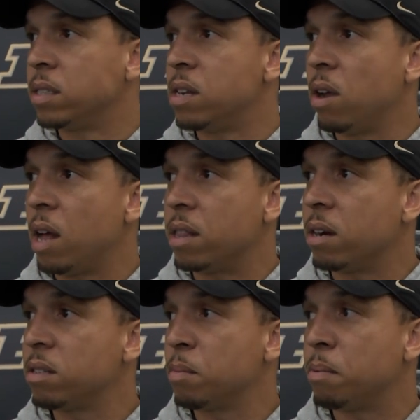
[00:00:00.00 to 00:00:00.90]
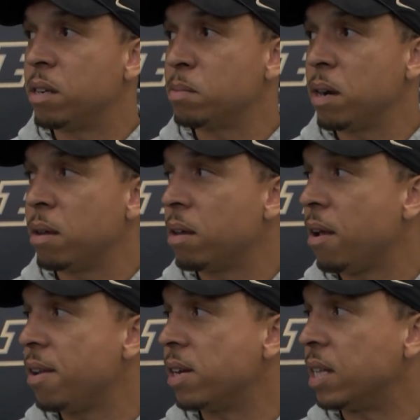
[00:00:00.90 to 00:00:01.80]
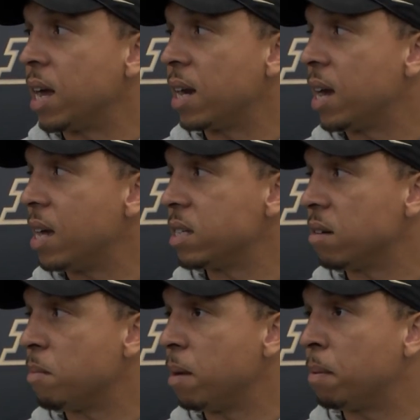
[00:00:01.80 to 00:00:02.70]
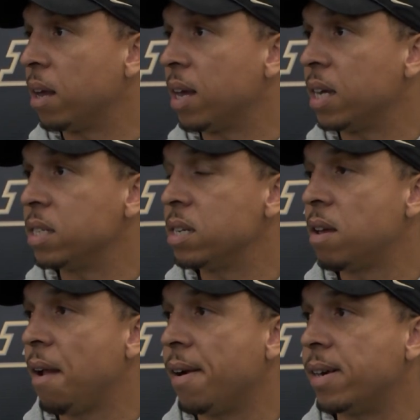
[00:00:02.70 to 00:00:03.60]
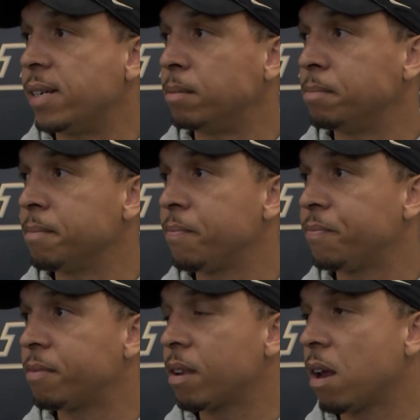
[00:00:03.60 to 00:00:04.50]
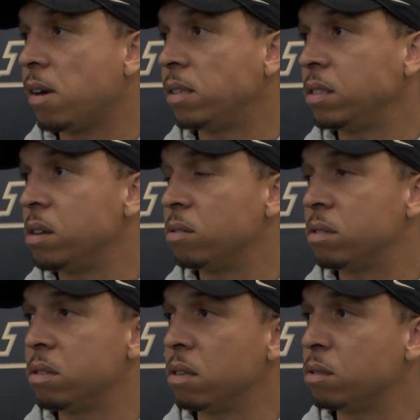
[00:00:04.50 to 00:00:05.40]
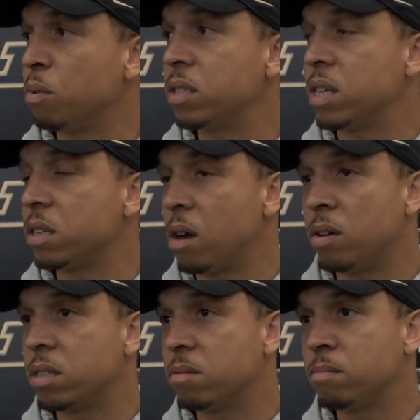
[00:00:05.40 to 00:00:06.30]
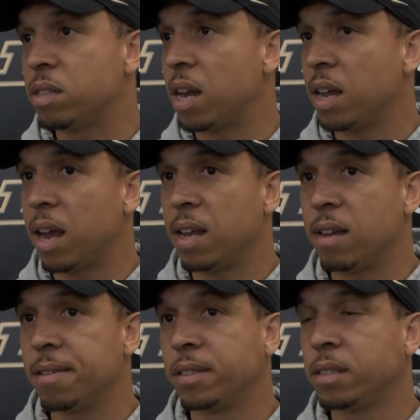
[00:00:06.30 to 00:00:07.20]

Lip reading: You know, there's been a lot of guys that have made plays. You know, Swinski's always steady Eddie.